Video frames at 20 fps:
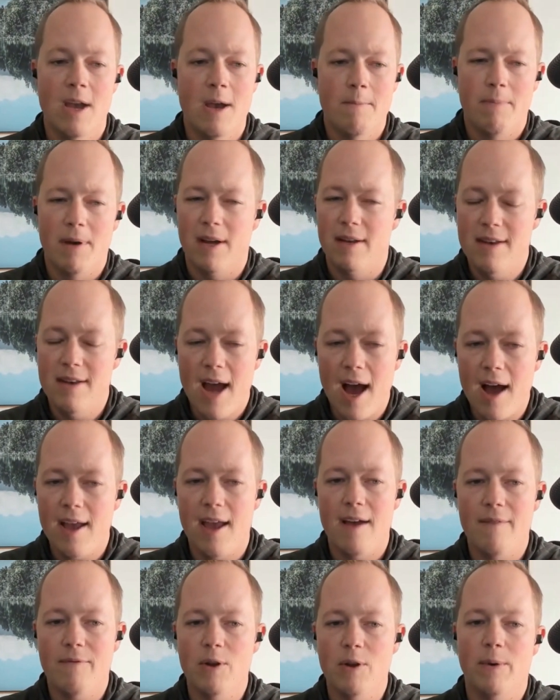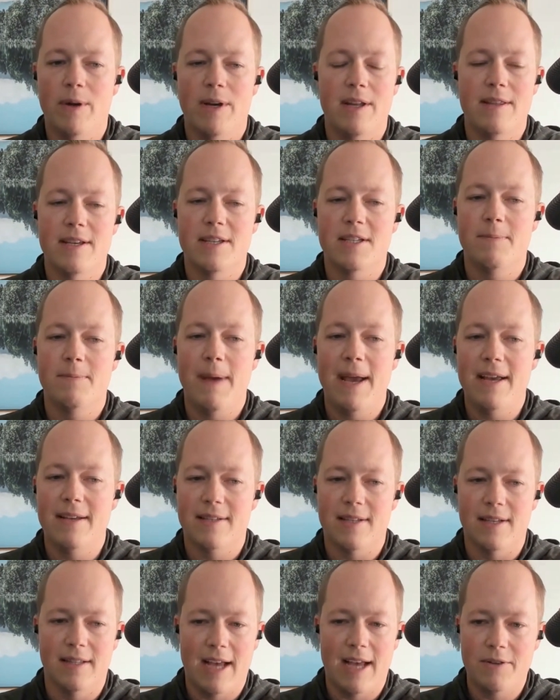But not everyone in this space
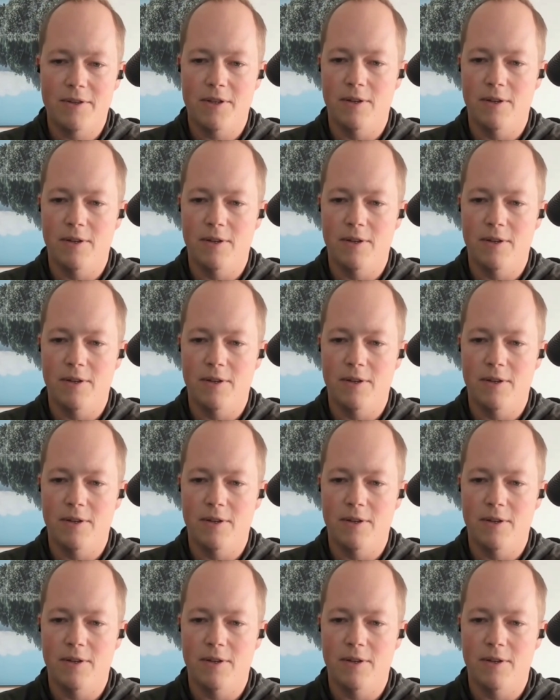allows